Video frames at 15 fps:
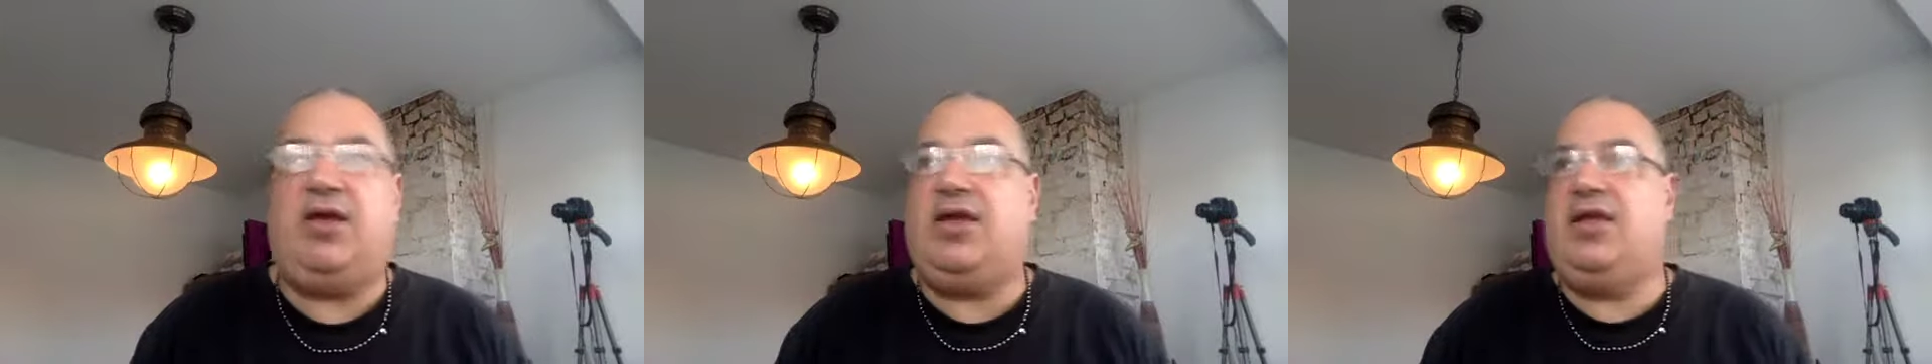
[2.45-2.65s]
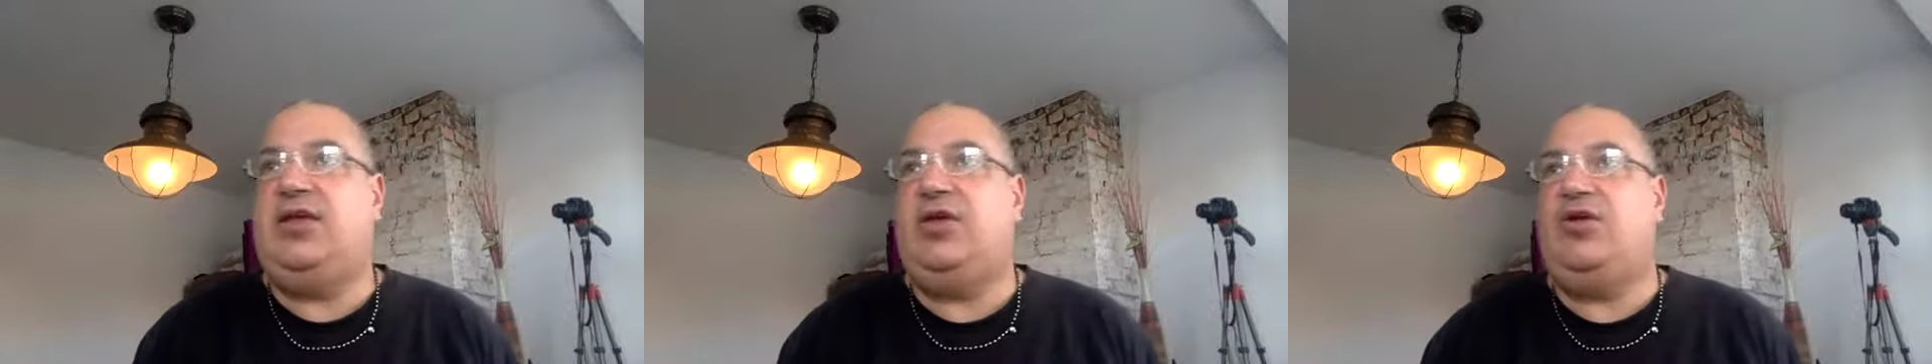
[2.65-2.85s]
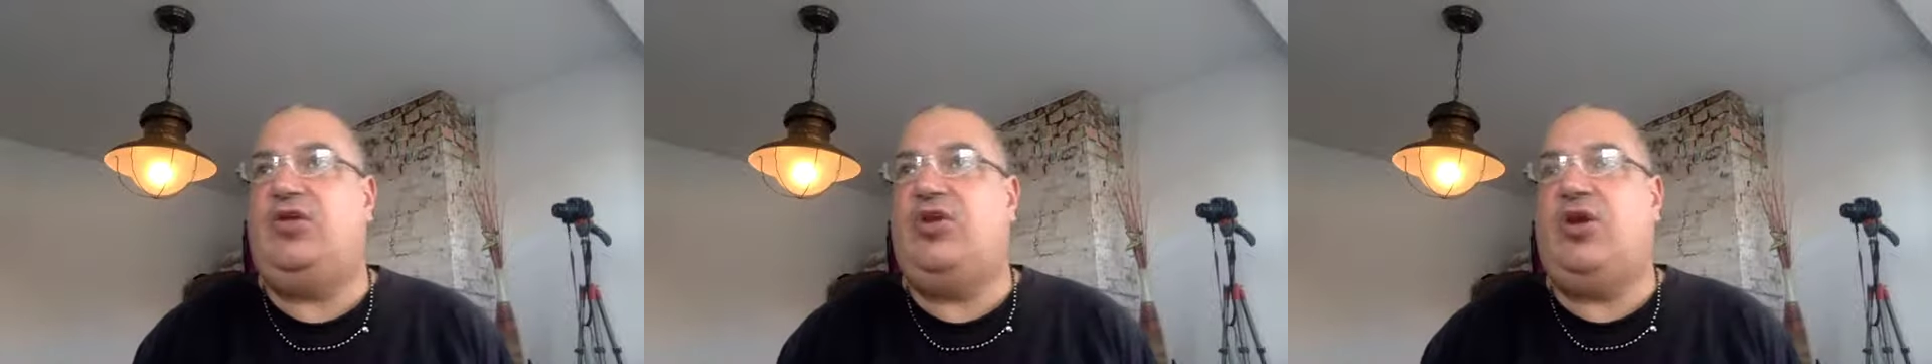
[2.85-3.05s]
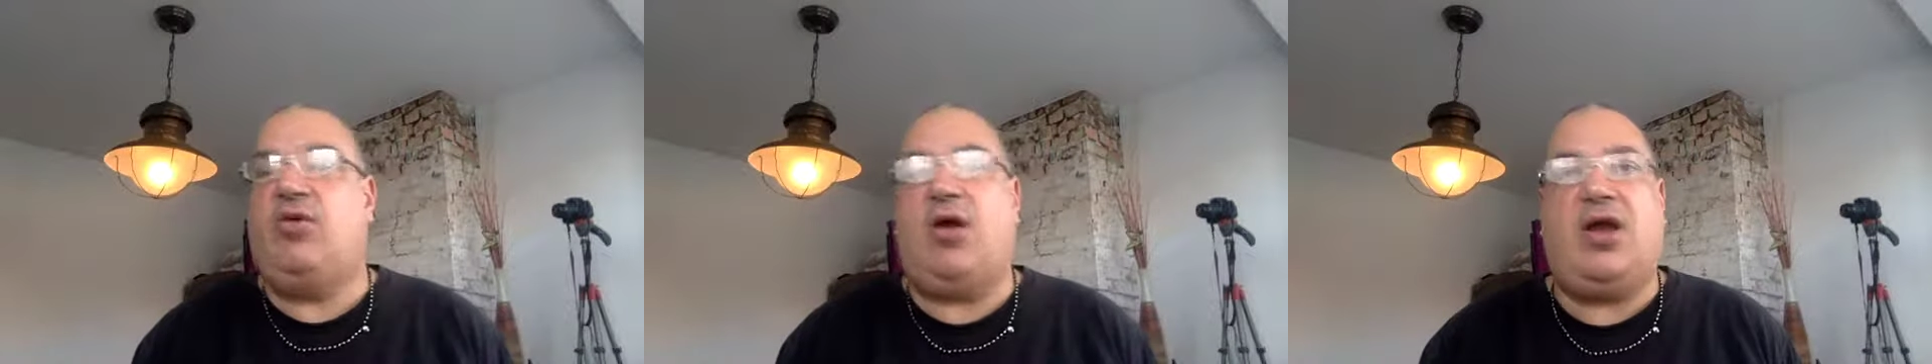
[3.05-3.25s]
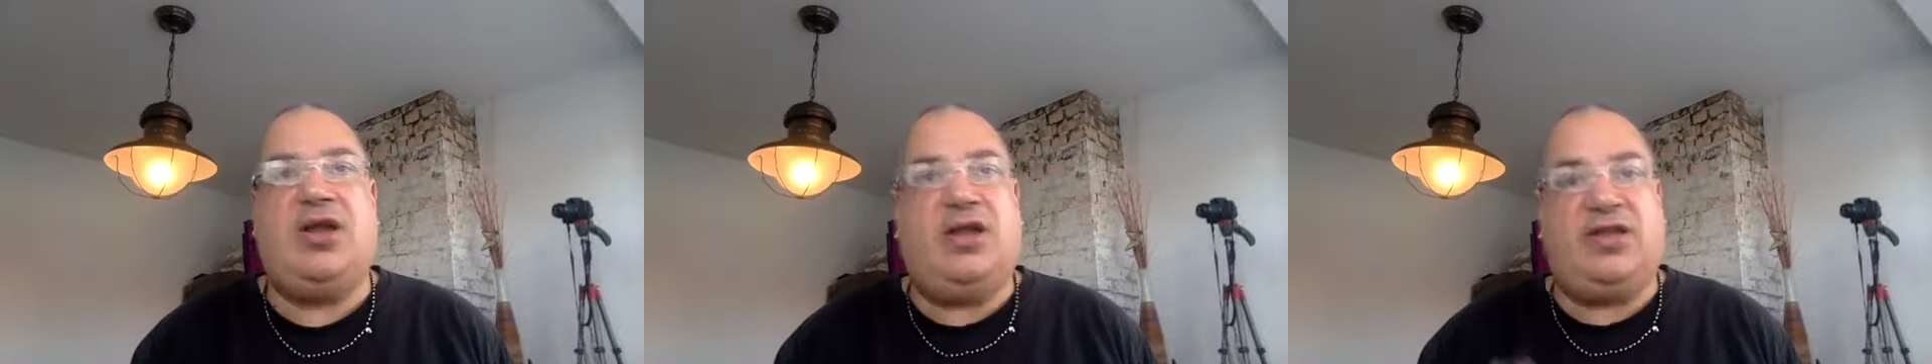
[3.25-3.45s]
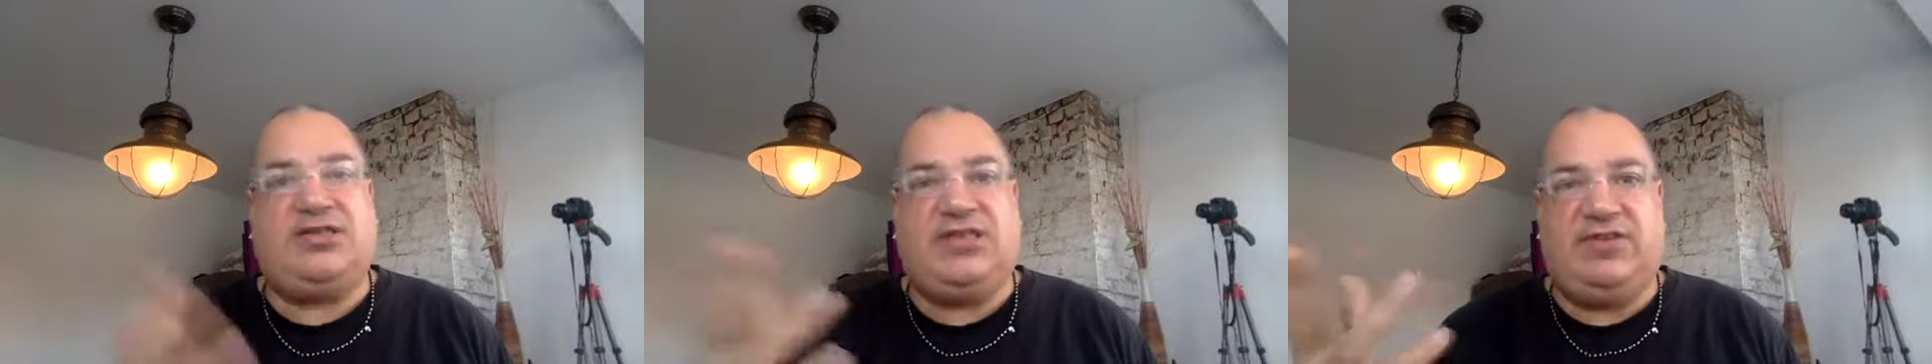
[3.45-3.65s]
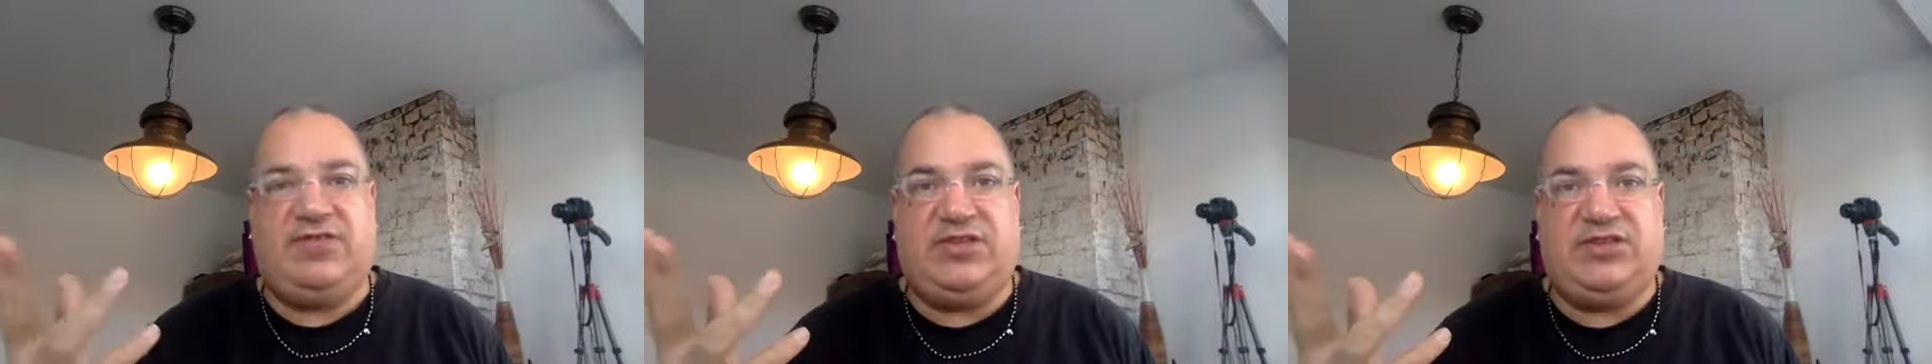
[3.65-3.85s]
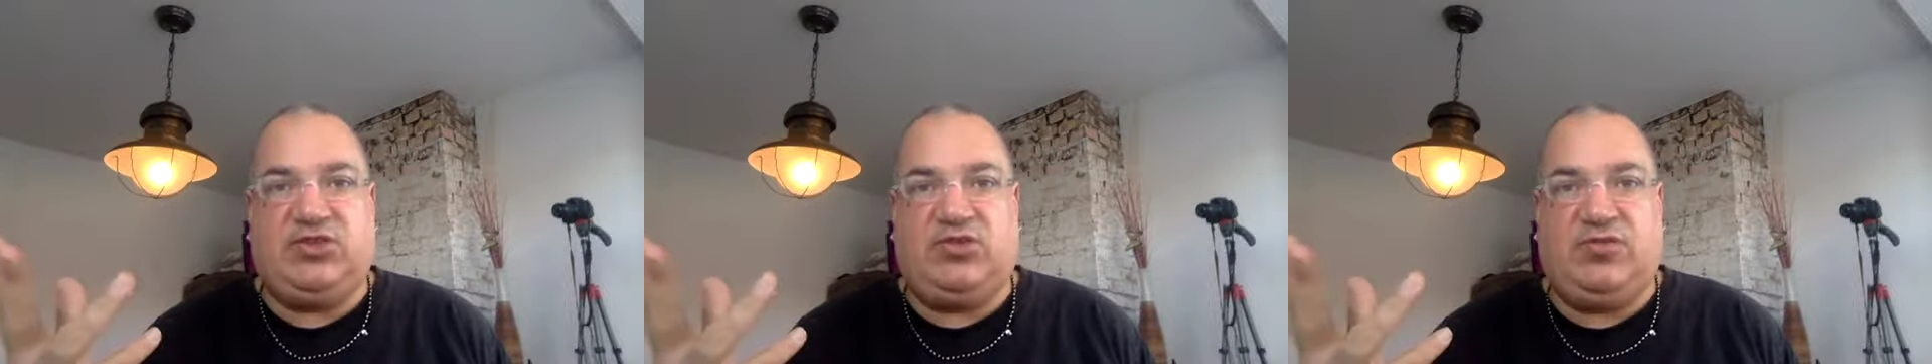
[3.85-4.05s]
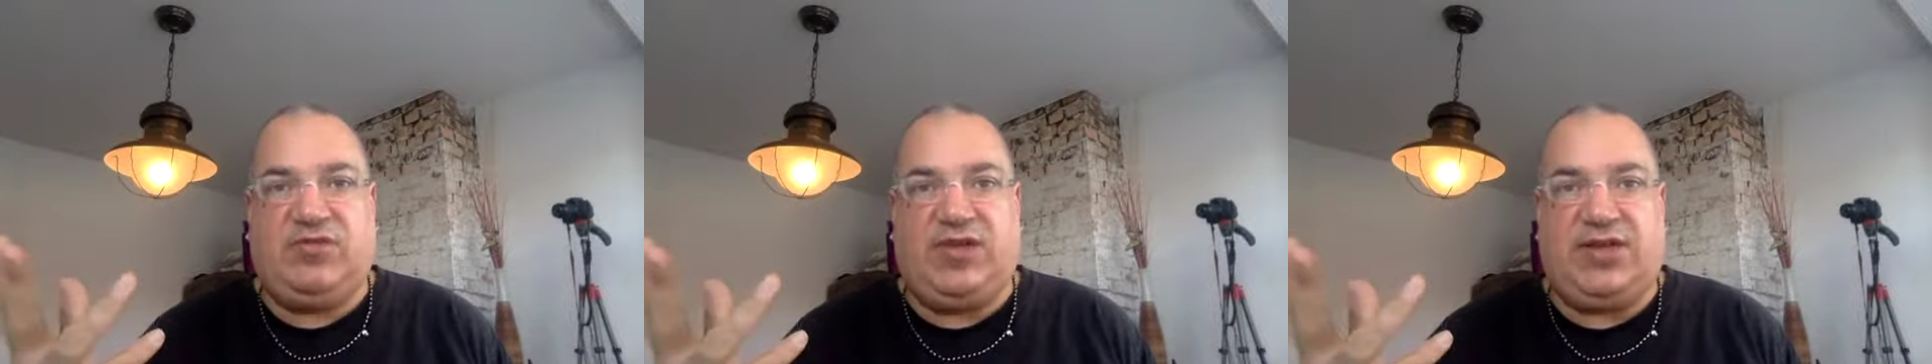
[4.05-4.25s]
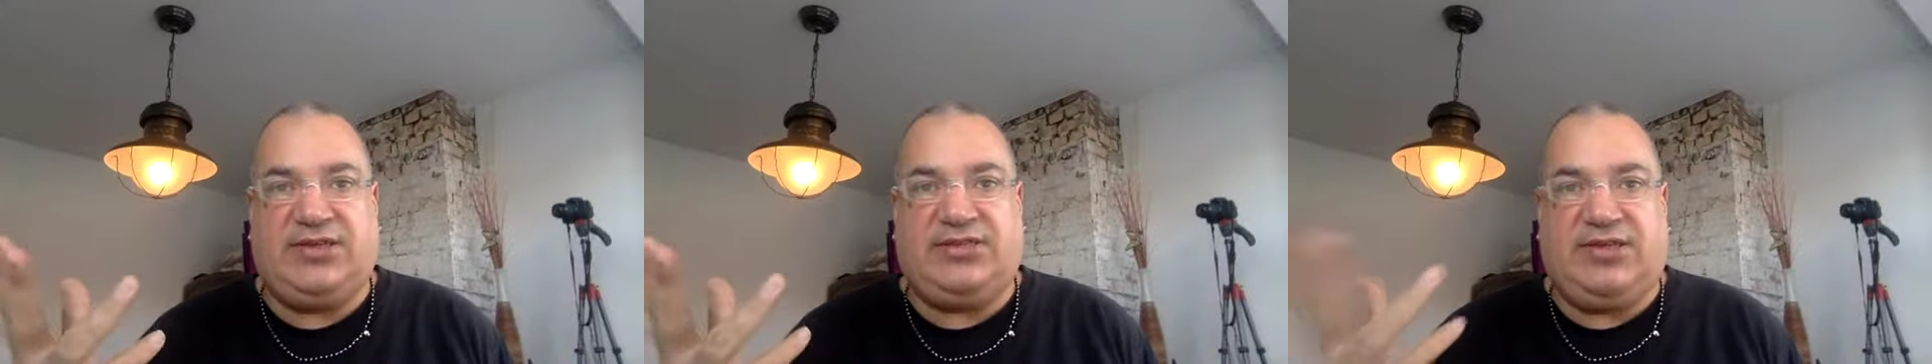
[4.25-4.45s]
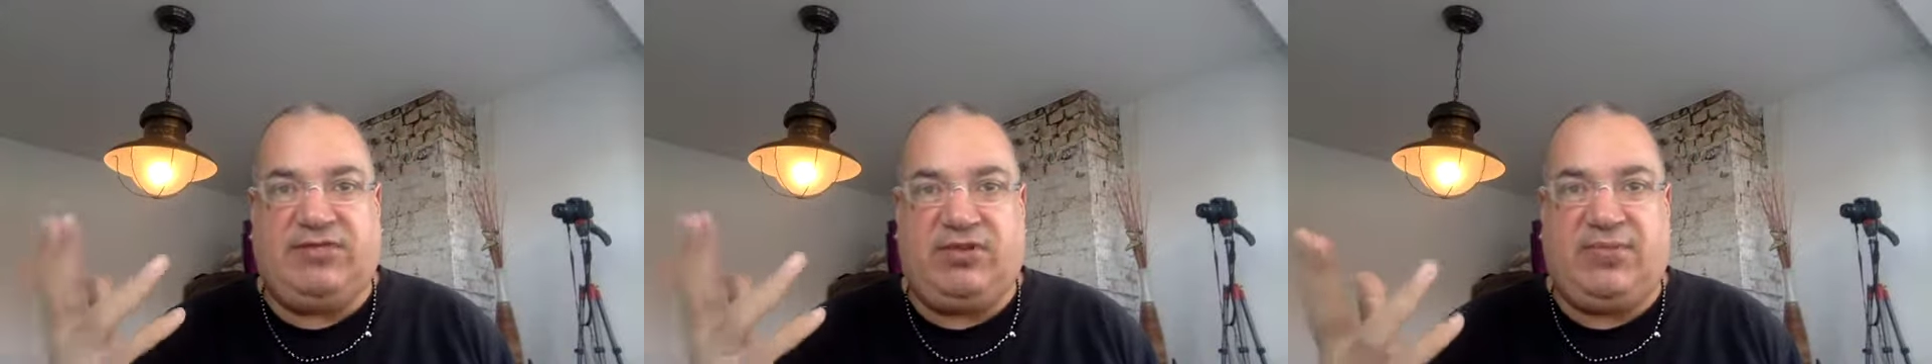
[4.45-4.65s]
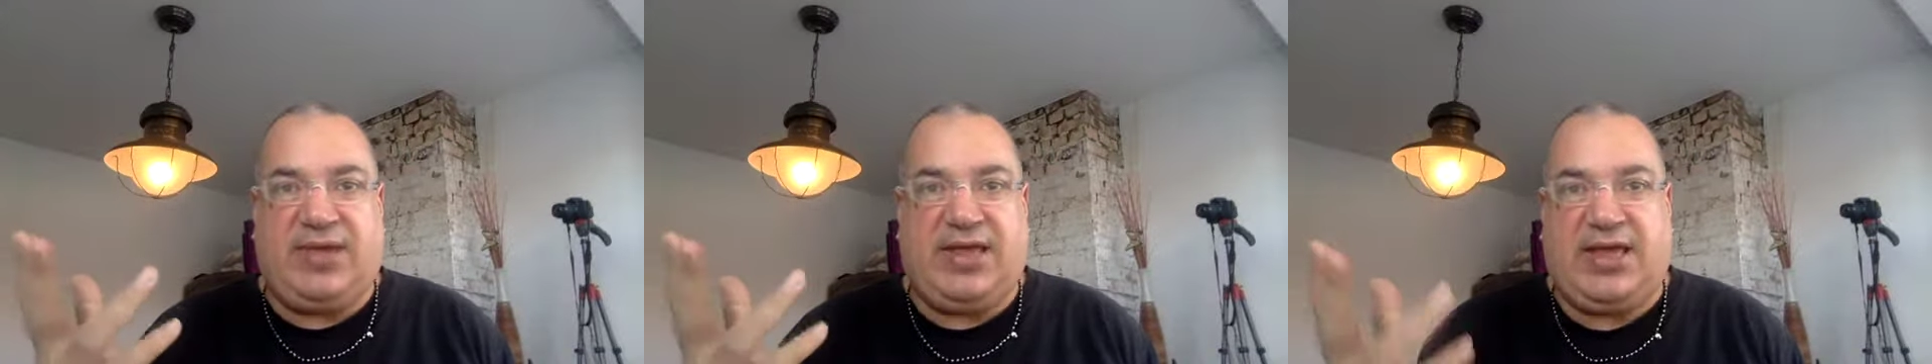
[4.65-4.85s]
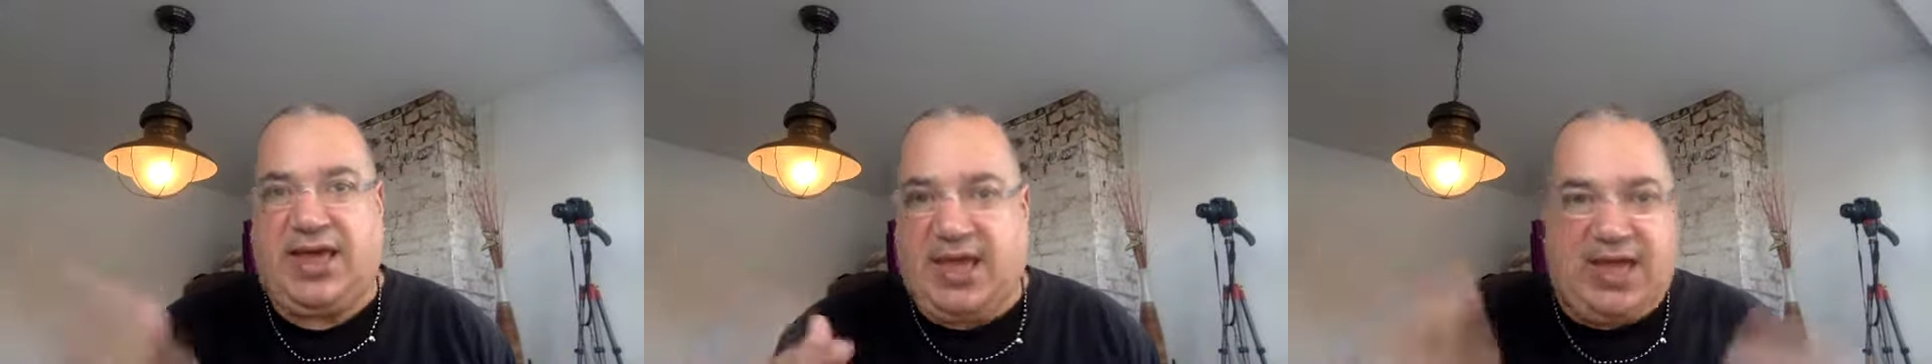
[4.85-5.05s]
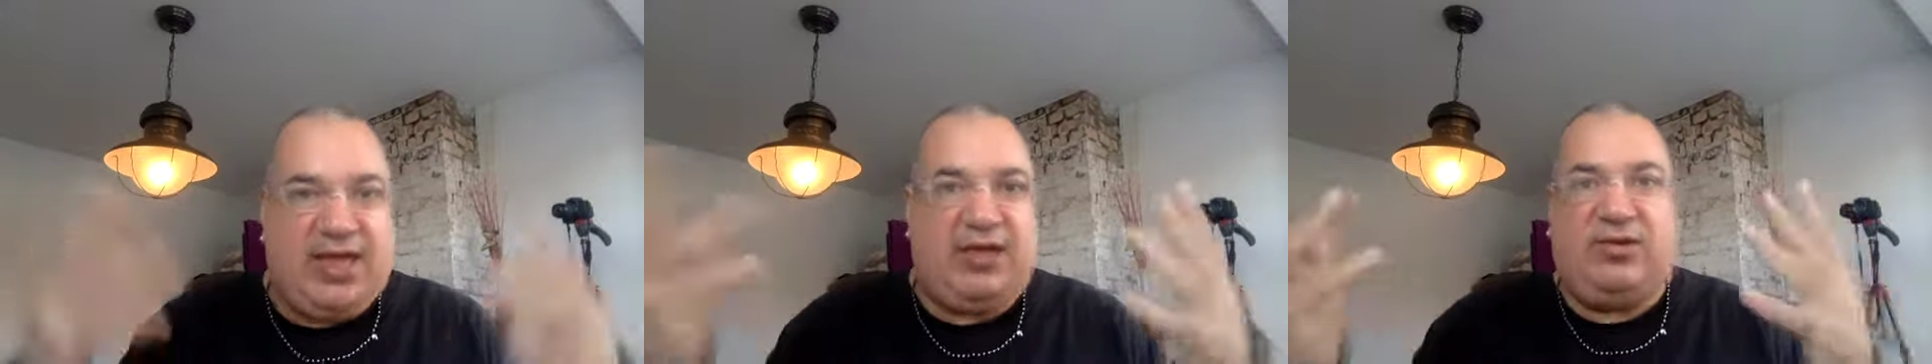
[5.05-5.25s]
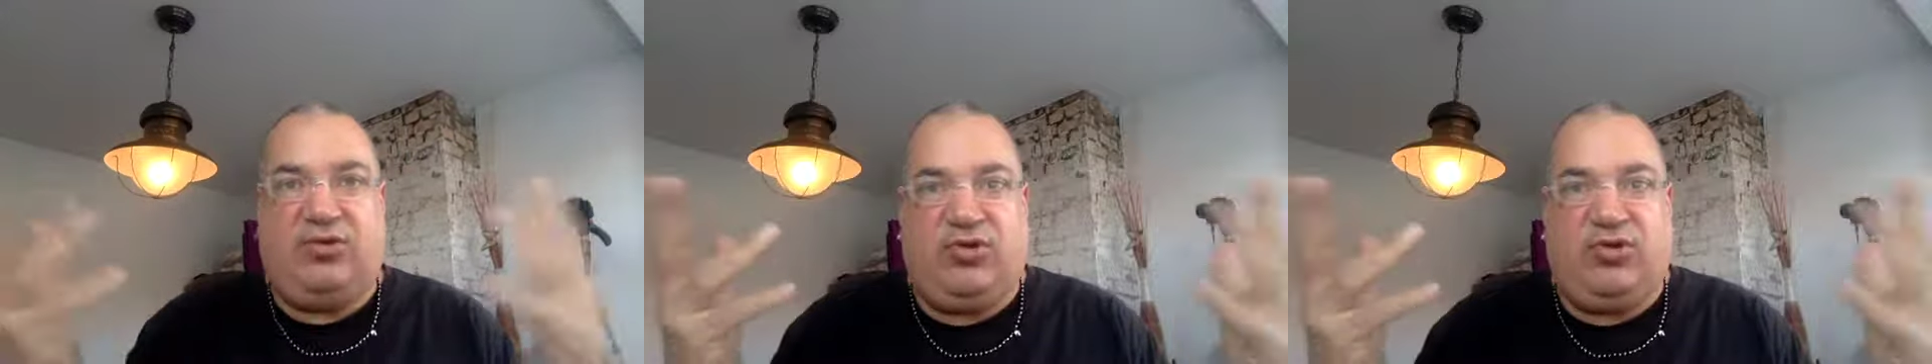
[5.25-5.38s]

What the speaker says: I like to give this sort of like devil may care.